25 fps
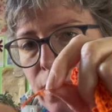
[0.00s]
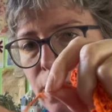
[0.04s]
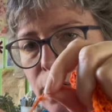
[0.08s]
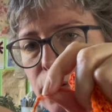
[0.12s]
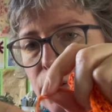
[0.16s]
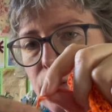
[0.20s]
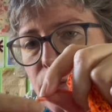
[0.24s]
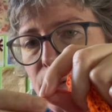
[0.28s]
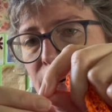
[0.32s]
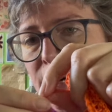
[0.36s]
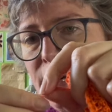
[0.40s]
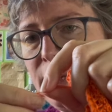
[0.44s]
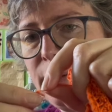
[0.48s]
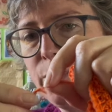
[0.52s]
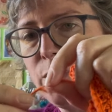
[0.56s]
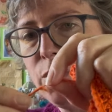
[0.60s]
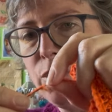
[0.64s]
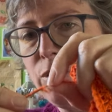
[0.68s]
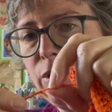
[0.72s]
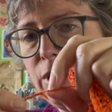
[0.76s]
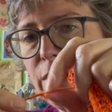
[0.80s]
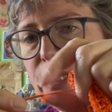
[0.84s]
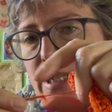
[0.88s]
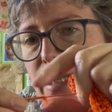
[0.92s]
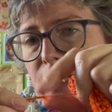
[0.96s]
So I am
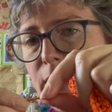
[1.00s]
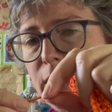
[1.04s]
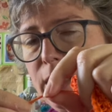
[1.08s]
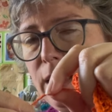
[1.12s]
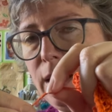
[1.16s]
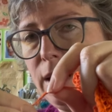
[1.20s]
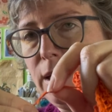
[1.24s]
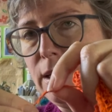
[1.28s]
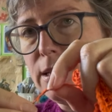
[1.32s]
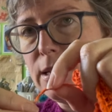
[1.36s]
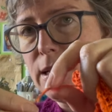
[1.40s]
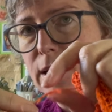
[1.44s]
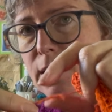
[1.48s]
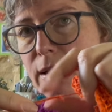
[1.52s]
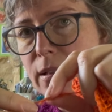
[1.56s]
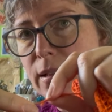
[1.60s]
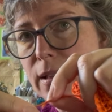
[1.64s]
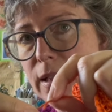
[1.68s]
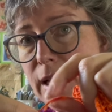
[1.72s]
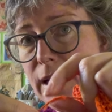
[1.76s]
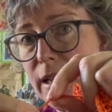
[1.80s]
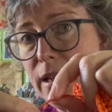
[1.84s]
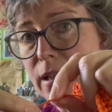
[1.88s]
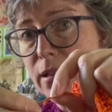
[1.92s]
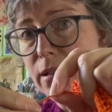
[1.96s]
treating these
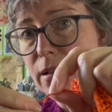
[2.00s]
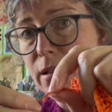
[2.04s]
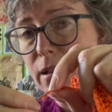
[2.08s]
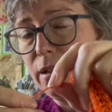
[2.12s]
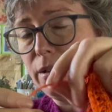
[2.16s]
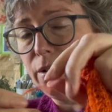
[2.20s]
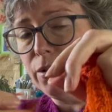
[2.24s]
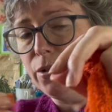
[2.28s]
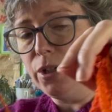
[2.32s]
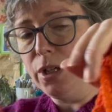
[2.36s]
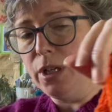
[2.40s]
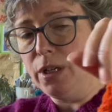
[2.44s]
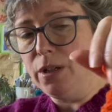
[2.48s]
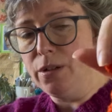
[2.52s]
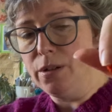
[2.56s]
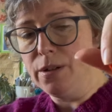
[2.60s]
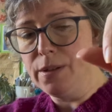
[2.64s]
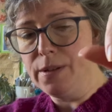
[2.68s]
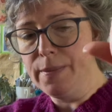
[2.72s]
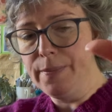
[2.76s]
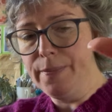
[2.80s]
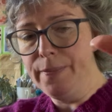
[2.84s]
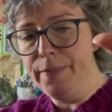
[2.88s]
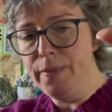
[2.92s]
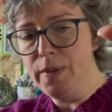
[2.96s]
like colour
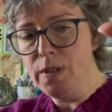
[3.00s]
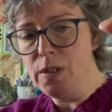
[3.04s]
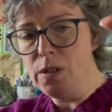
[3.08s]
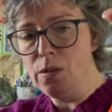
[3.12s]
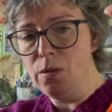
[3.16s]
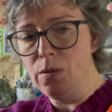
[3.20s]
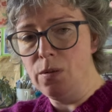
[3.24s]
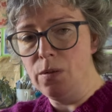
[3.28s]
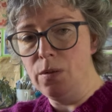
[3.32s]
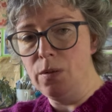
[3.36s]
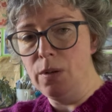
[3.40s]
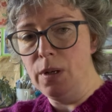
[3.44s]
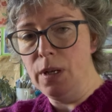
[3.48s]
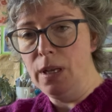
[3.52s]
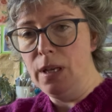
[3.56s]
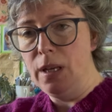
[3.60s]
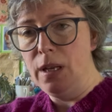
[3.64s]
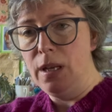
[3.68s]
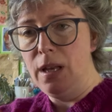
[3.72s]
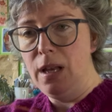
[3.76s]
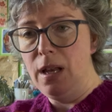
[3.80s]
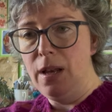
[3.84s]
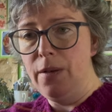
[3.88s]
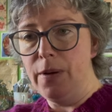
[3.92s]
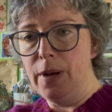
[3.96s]
changes. So
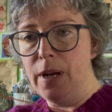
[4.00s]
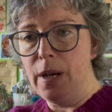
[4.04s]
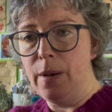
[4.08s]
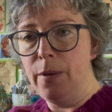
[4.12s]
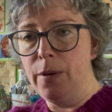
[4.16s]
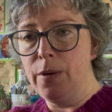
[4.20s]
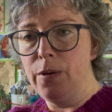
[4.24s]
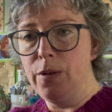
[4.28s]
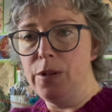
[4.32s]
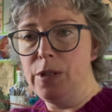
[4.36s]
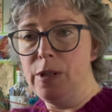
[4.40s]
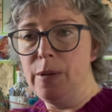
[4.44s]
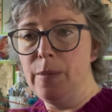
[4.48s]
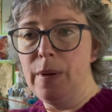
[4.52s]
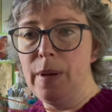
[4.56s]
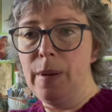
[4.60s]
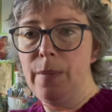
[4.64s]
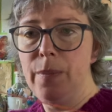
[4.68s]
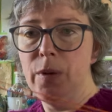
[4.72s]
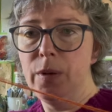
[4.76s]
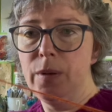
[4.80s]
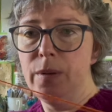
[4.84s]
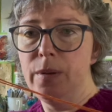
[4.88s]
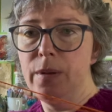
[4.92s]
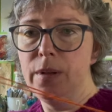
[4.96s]
if I come across them, I'm
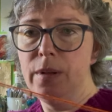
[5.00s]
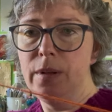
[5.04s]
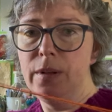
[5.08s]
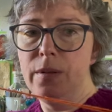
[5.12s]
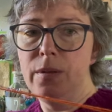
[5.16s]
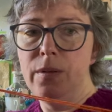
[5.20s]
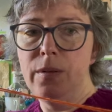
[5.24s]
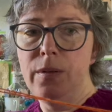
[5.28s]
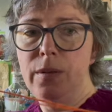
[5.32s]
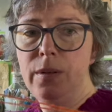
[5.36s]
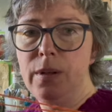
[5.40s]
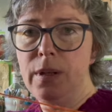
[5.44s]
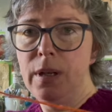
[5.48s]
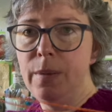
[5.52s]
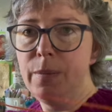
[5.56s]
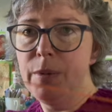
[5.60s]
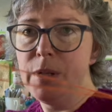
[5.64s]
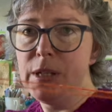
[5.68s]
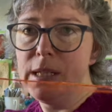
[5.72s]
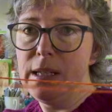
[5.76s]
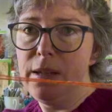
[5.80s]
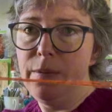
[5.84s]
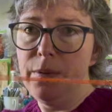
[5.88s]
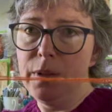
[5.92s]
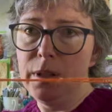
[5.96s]

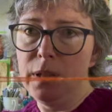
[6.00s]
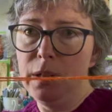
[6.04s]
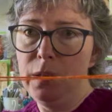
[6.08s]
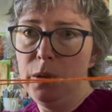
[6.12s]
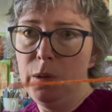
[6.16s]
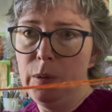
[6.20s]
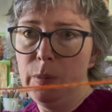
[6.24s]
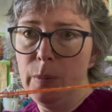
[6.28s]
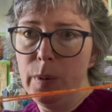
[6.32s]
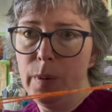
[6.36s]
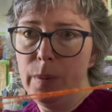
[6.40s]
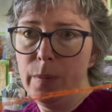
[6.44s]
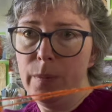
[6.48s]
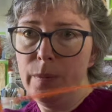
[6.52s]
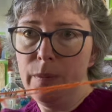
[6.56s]
just leaving the loop.